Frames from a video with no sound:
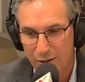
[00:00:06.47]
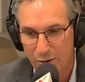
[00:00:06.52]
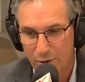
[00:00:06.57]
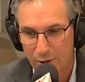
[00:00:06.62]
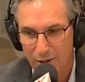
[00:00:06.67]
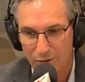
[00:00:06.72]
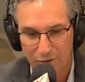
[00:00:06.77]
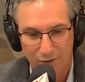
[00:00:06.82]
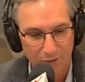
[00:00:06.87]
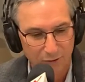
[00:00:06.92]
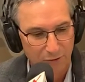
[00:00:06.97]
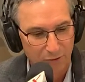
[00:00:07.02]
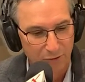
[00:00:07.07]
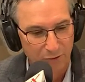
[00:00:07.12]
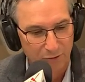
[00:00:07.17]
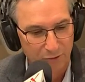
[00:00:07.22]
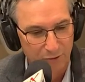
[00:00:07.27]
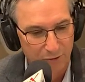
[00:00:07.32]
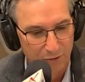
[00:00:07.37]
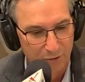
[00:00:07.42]
questions
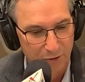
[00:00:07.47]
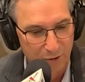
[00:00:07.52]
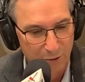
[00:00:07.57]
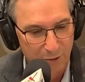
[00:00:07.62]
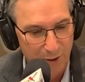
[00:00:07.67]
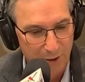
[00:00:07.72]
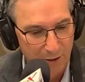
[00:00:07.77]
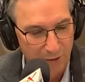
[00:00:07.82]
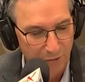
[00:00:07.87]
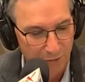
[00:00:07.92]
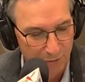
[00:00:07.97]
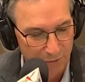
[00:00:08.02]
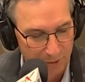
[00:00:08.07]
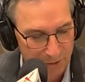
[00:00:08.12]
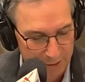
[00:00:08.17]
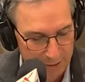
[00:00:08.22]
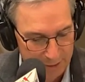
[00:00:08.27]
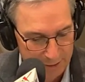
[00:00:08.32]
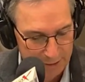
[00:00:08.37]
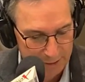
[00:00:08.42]
to us,
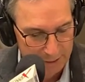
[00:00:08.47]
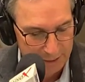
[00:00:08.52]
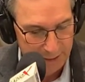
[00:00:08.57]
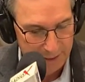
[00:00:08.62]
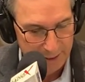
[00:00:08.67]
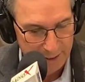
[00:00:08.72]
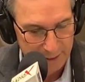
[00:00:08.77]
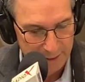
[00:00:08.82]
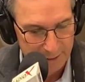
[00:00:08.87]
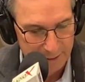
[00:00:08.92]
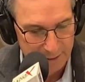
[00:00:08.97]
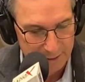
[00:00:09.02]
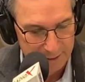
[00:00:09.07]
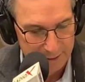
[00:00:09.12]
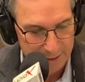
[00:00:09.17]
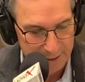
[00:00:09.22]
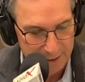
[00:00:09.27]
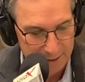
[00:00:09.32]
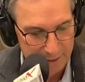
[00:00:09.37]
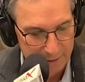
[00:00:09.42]
and
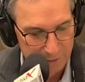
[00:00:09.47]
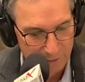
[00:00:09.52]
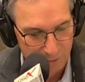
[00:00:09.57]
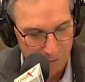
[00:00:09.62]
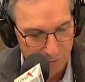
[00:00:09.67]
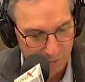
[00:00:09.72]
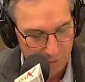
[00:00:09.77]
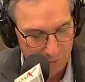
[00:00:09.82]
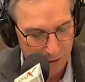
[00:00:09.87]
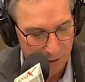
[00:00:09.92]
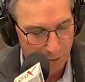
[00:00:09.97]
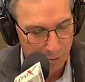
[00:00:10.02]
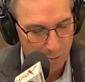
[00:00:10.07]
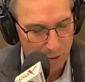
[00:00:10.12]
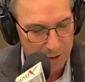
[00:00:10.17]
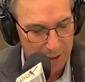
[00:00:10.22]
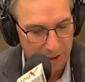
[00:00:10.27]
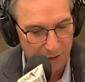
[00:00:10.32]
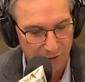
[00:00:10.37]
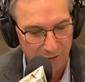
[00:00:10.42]
I pick
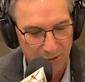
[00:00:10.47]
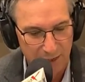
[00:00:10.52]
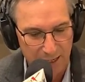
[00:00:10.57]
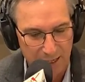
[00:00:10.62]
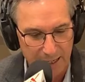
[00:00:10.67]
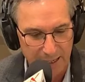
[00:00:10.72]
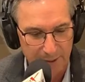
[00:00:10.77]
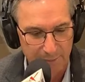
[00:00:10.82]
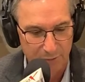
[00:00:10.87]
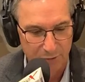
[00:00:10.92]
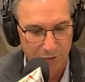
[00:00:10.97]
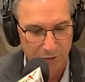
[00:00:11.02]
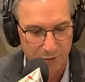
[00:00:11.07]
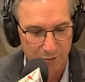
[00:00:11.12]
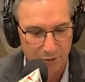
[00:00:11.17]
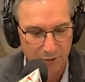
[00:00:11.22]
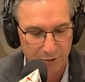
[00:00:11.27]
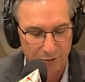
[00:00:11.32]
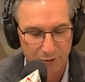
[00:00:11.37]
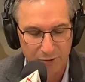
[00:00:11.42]
one each time
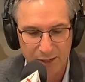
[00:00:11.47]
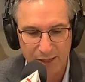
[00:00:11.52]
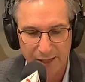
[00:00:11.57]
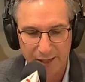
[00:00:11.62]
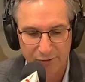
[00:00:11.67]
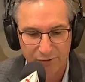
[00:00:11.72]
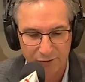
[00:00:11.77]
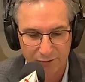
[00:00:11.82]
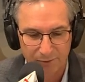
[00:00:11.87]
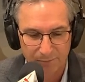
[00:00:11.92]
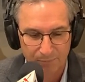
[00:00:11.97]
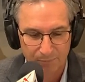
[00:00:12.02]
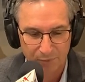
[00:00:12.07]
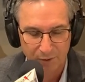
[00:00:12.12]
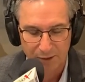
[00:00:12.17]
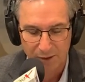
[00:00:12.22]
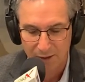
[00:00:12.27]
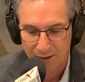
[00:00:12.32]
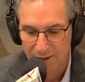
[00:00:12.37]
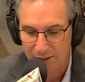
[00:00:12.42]
to address.
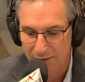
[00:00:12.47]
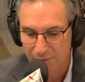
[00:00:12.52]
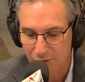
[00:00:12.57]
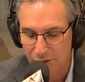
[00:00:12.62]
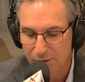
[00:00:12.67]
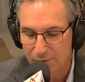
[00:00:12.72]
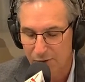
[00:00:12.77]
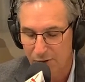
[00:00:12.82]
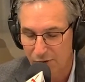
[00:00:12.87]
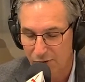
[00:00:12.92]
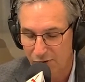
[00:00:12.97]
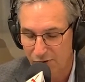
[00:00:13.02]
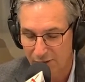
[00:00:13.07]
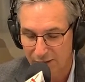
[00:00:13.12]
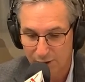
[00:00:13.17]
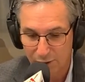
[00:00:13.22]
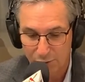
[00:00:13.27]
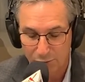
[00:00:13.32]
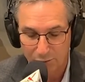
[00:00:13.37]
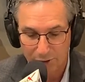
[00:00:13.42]
If you have a
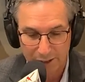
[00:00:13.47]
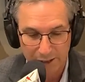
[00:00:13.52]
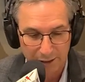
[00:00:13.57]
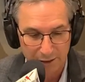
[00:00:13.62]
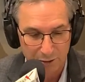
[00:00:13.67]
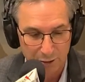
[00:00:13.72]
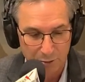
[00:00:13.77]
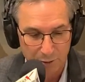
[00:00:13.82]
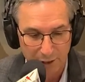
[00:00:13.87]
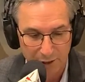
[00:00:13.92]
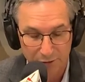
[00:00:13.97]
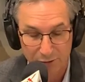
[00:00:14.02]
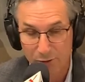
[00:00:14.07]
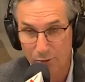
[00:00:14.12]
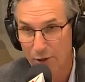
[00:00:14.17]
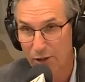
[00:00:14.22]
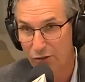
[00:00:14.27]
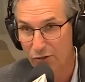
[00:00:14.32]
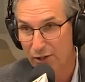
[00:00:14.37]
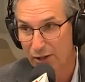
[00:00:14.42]
sales-related question
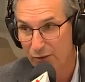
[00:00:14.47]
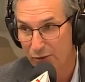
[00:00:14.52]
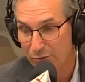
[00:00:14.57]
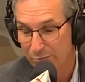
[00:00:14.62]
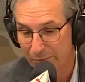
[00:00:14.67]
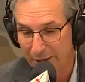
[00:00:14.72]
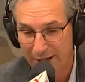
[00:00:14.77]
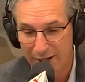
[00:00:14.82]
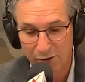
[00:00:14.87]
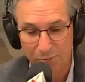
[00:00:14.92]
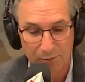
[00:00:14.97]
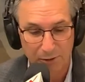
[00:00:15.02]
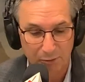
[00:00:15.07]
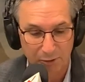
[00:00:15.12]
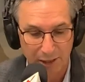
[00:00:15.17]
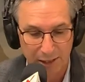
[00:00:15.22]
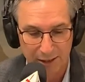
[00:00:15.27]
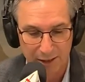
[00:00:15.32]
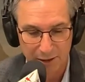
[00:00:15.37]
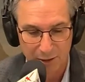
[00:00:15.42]
or a sales
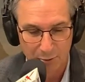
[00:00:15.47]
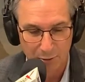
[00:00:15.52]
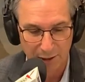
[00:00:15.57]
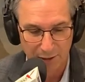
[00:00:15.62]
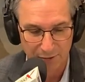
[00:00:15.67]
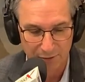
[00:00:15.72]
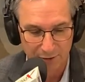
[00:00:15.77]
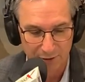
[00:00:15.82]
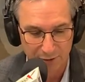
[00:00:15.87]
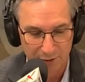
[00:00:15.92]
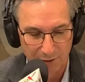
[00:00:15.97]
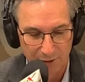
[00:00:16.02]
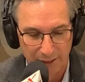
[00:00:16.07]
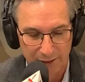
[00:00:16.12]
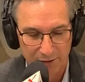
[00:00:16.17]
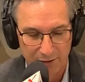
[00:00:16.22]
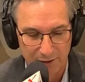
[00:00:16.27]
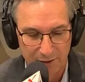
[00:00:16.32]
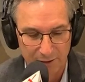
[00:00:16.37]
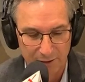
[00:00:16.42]
management-related question you'd like